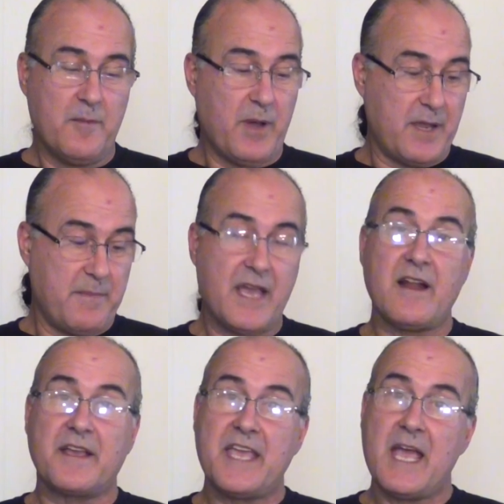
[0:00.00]
by a man
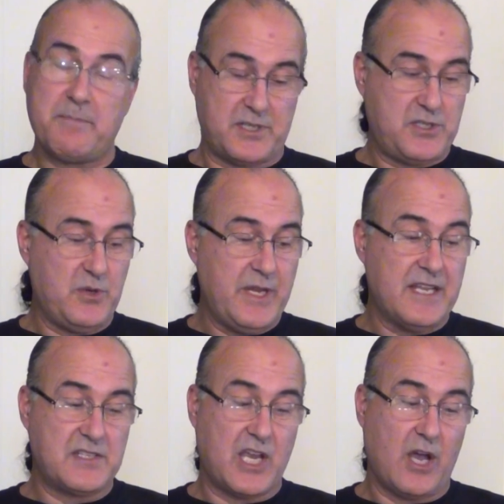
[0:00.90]
on campus 2
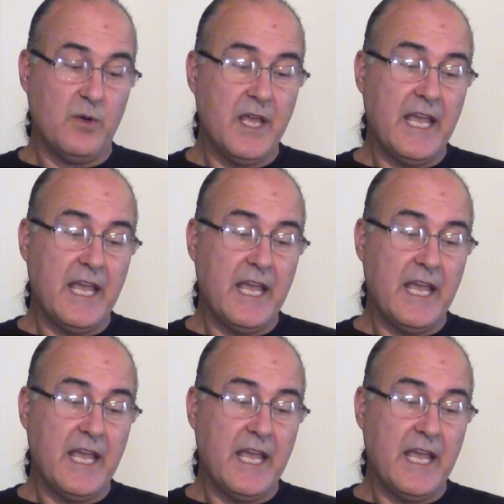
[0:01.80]
years ago